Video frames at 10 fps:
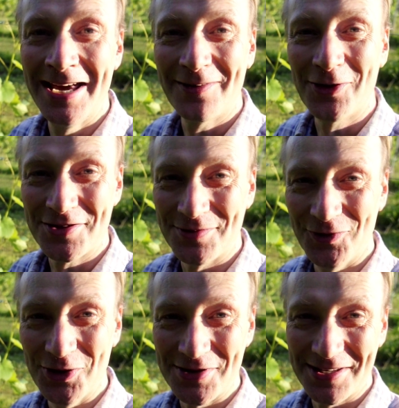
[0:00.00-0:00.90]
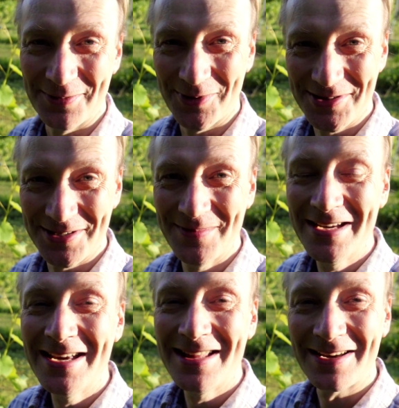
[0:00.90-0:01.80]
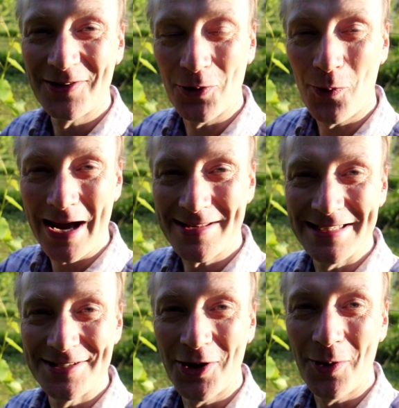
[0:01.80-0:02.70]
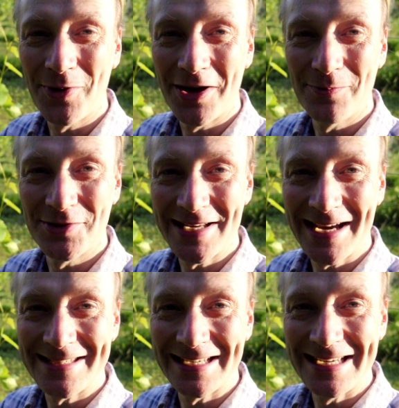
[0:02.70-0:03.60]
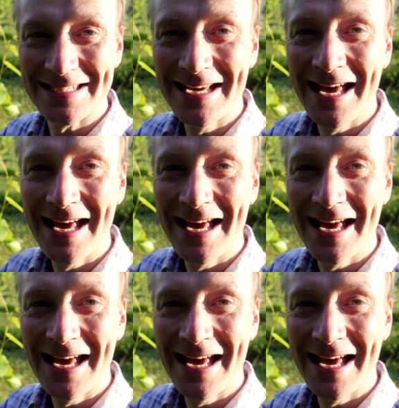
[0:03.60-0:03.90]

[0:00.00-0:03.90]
They've got some roots at the bottom, they've got a waxy top protecting it,